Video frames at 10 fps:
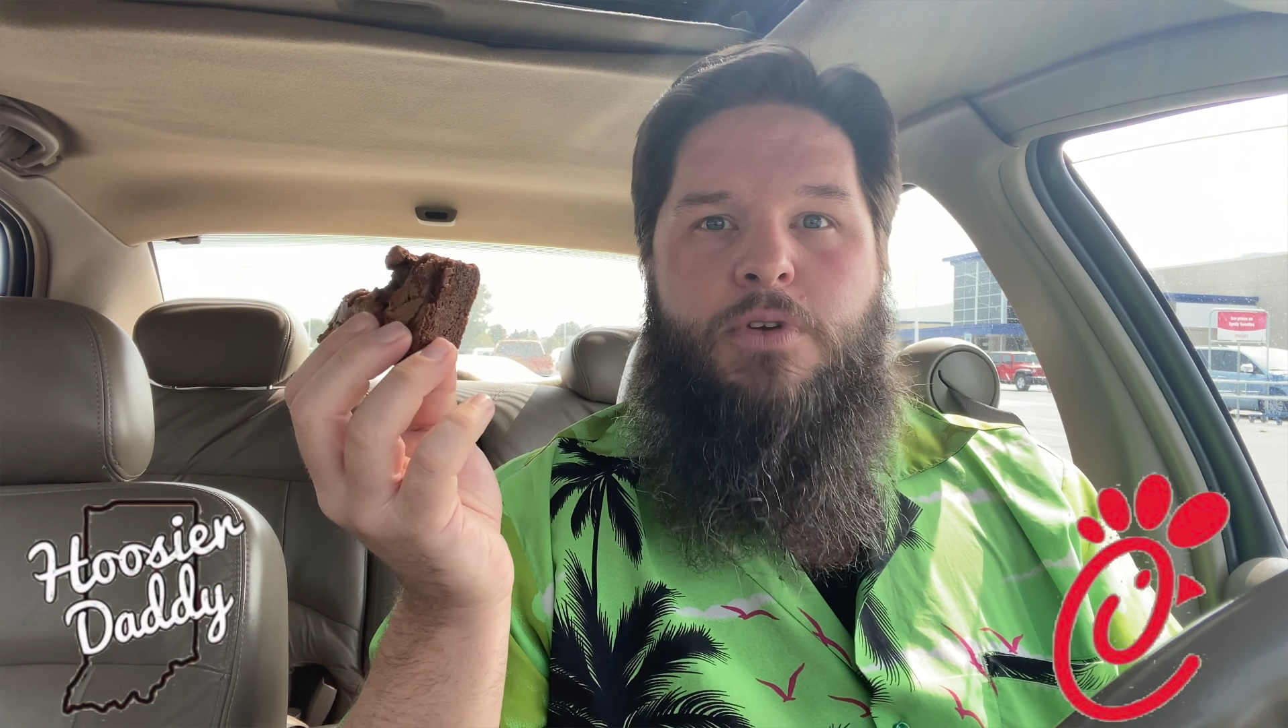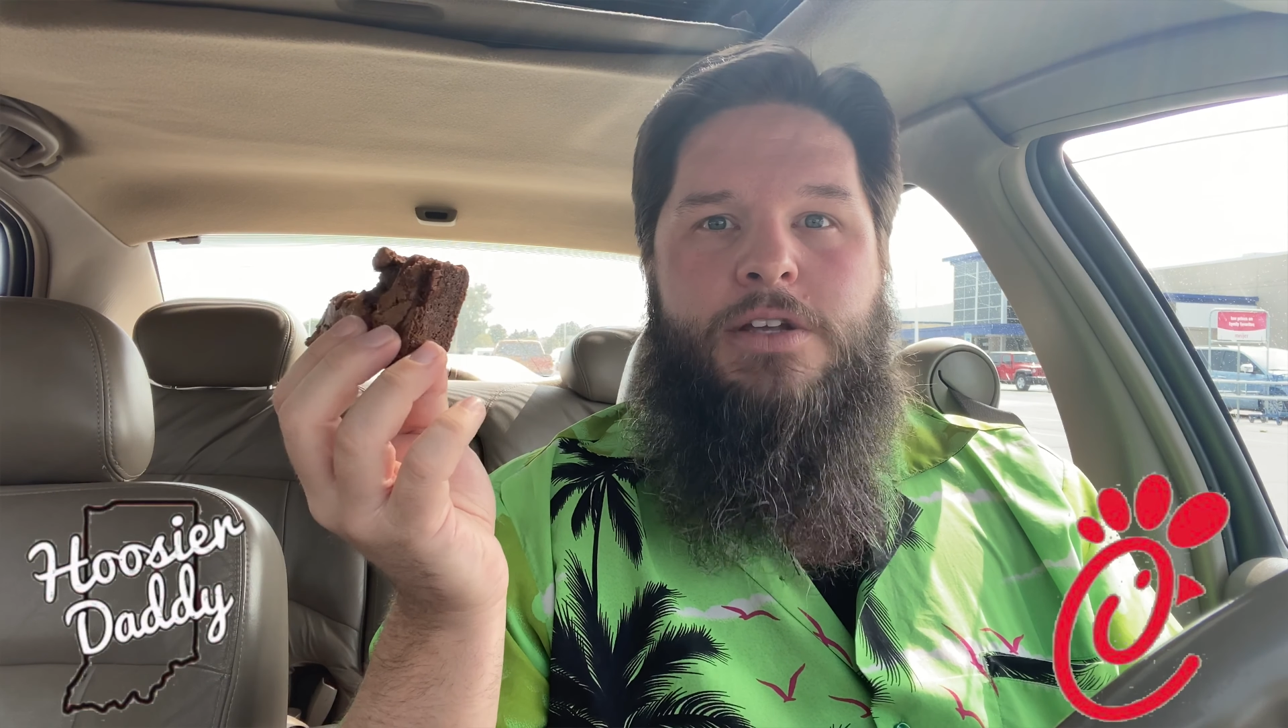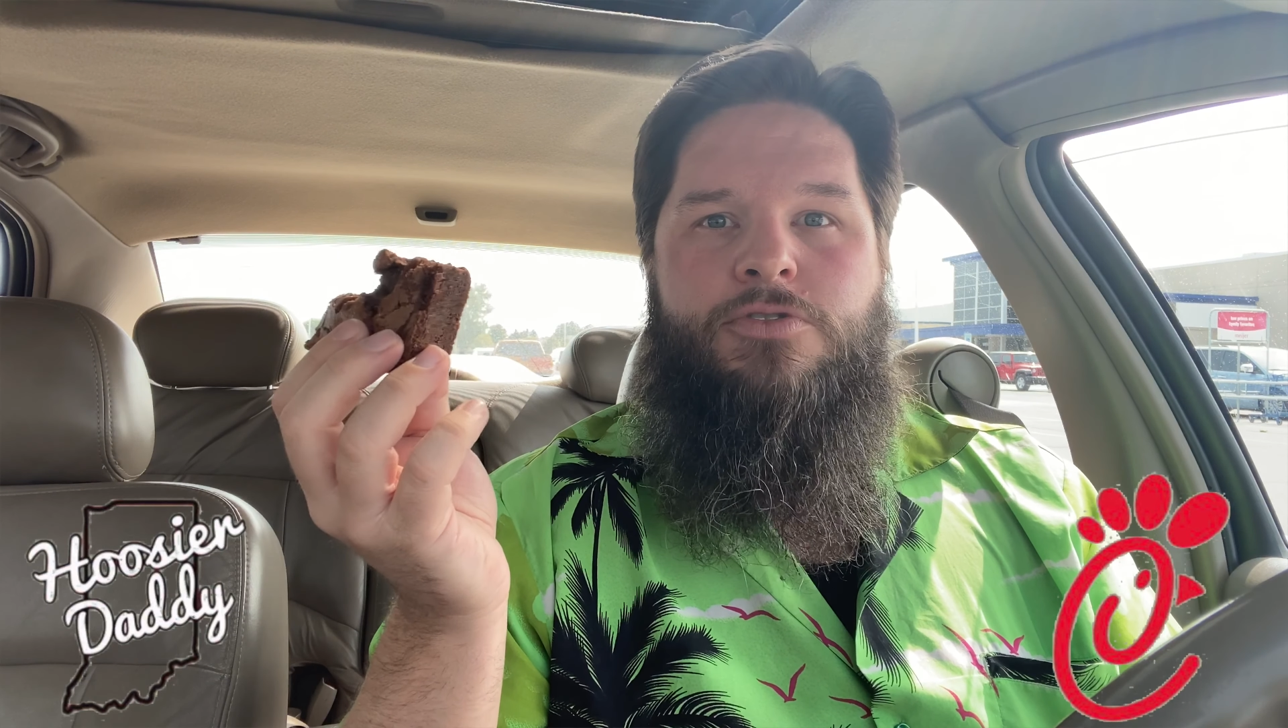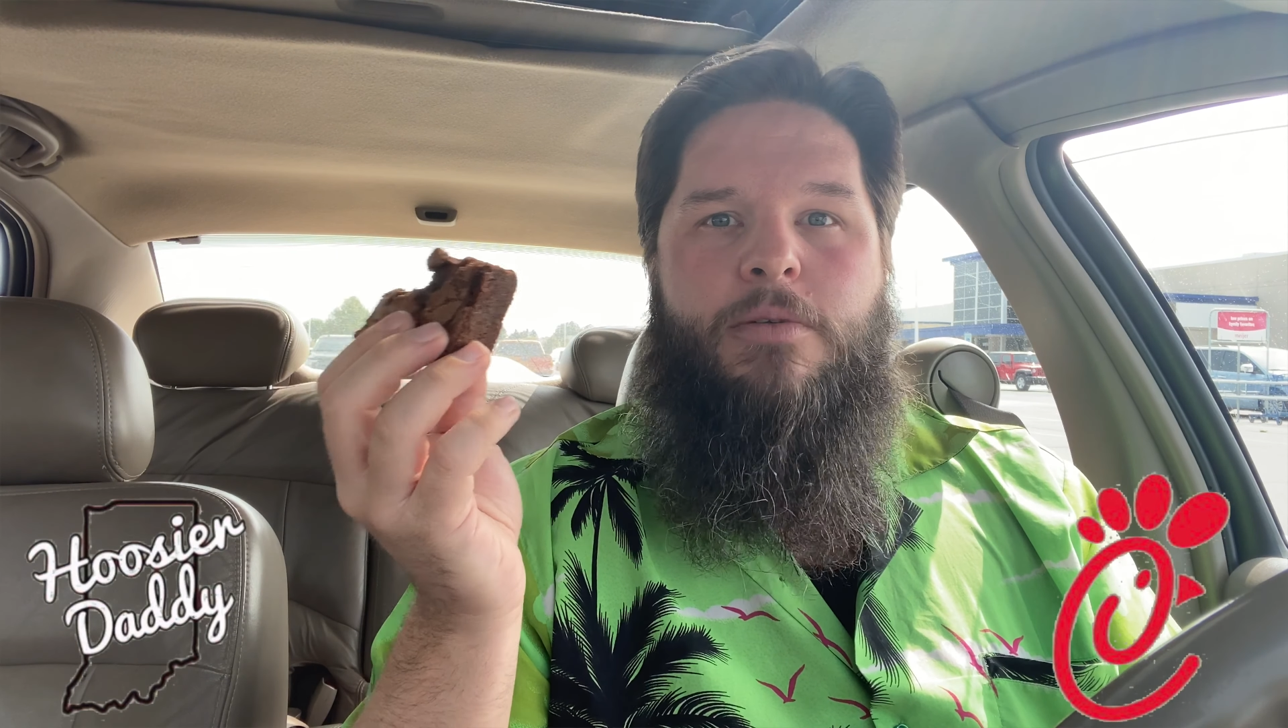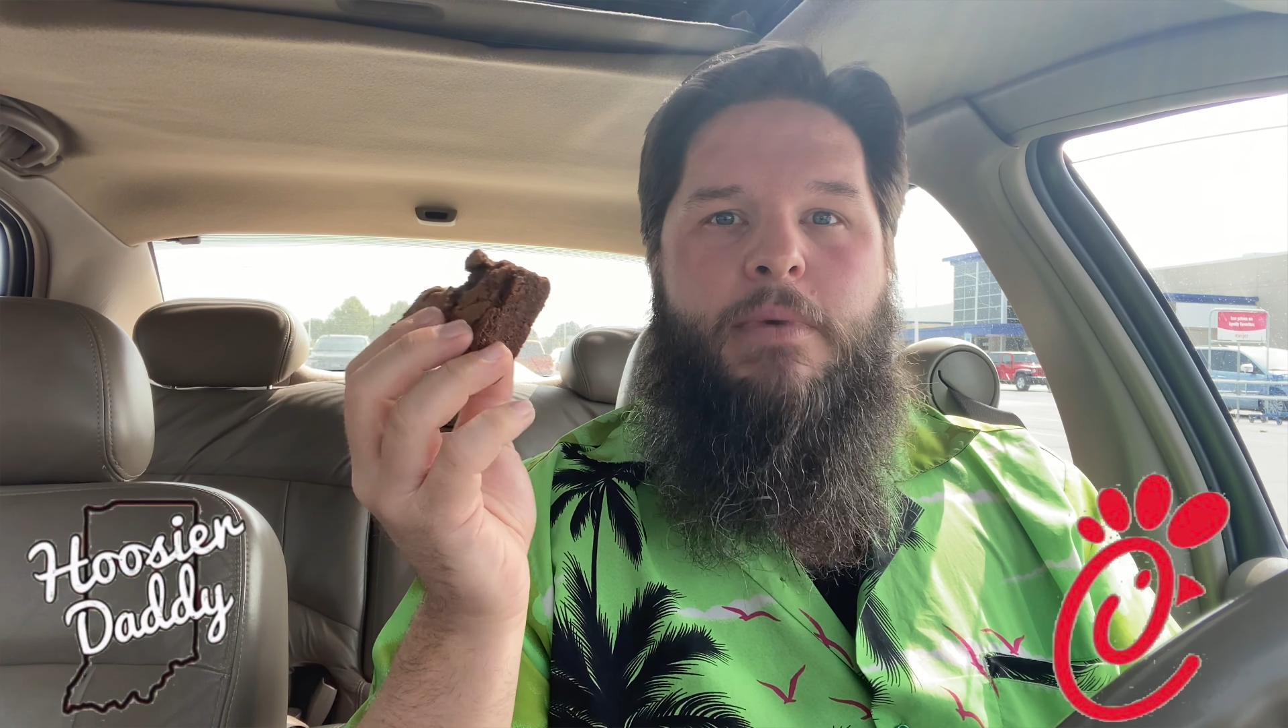
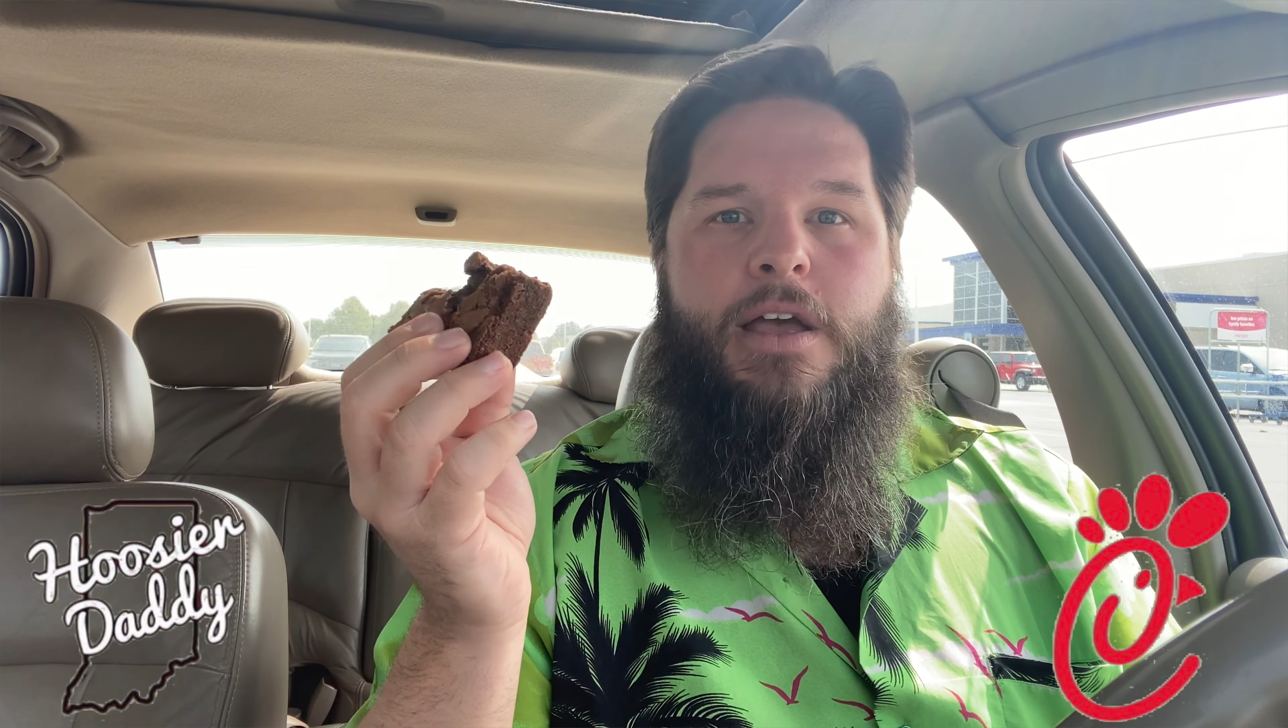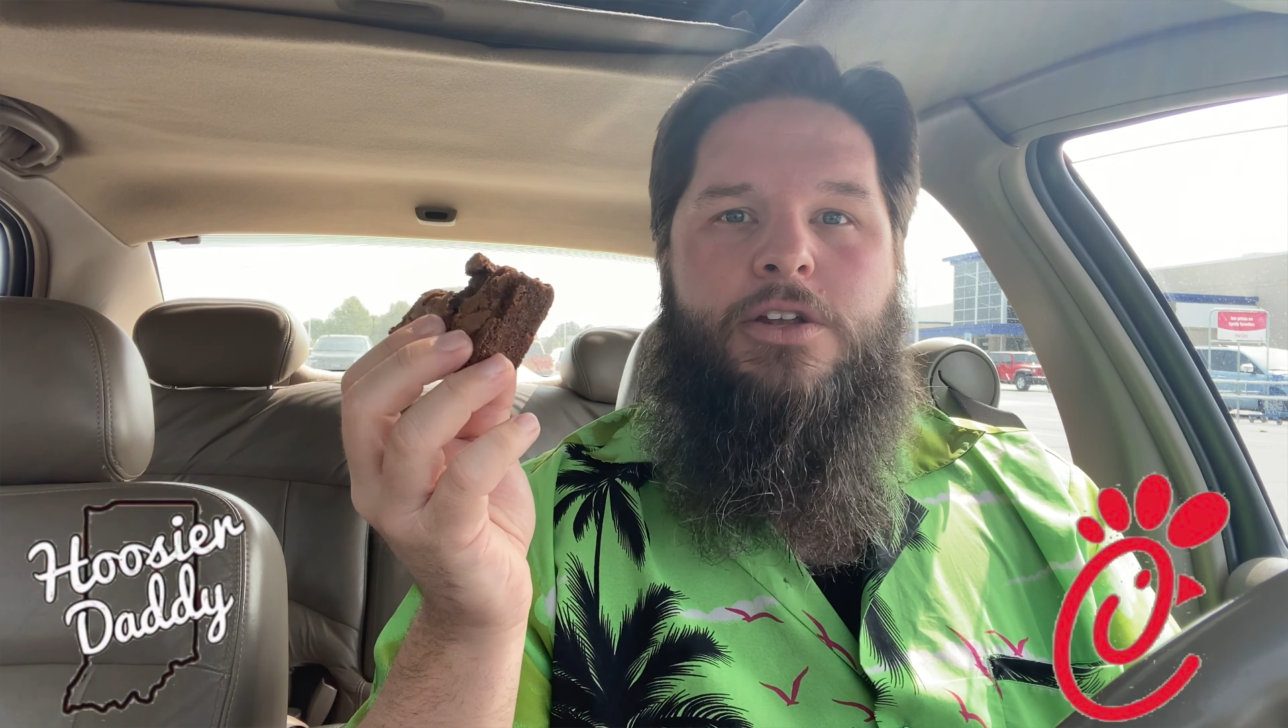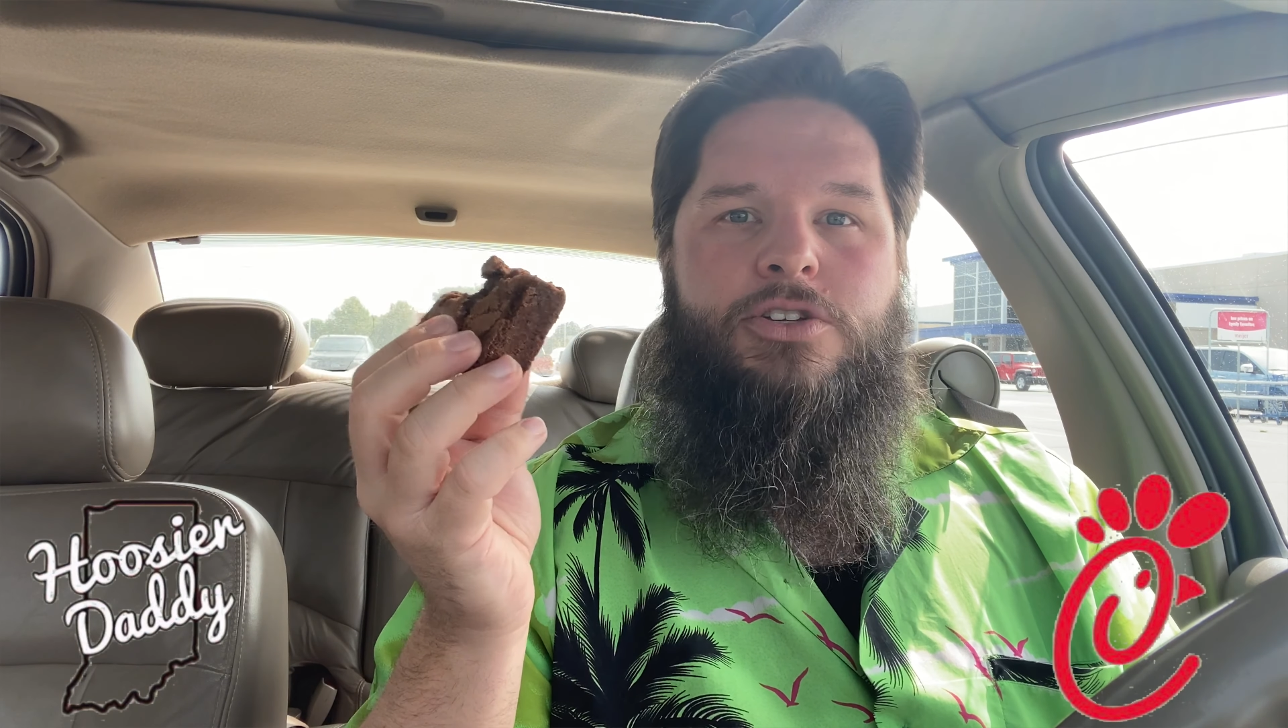restaurant mac and